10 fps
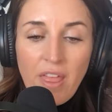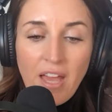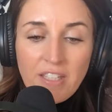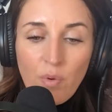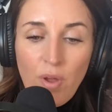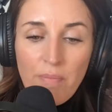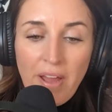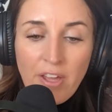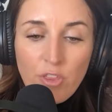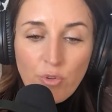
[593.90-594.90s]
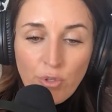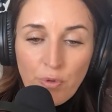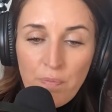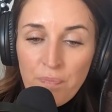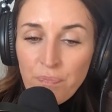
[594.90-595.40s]
as I went back
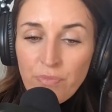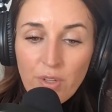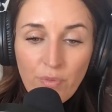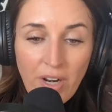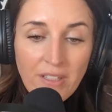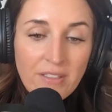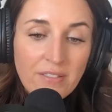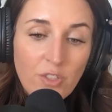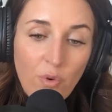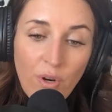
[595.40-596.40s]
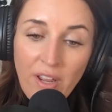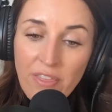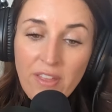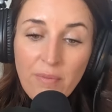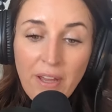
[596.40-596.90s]
through, right? So when I
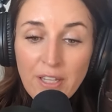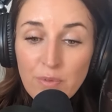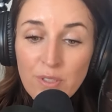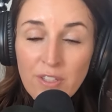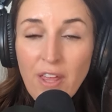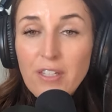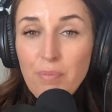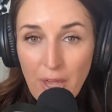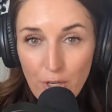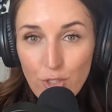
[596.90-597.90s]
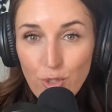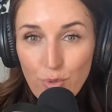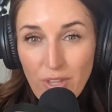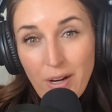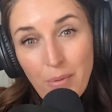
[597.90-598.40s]
think my husband's thoughts matter
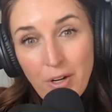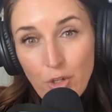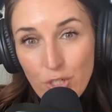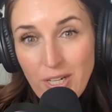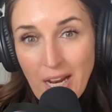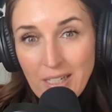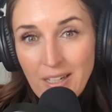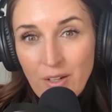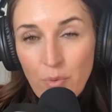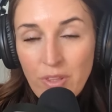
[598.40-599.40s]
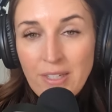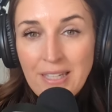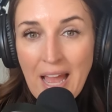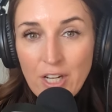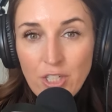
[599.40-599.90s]
too, then I'm understanding with his
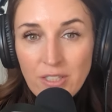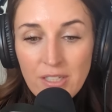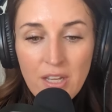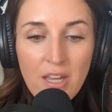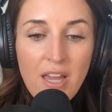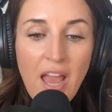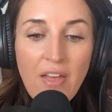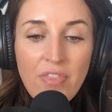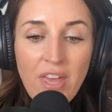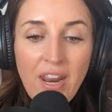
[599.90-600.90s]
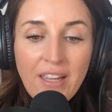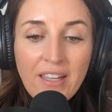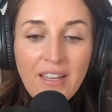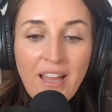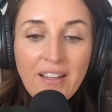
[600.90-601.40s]
actions. And then I
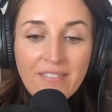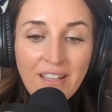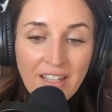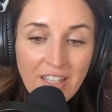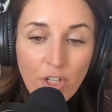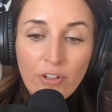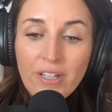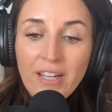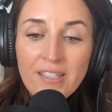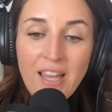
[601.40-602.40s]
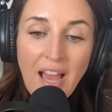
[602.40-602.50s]
can get curious,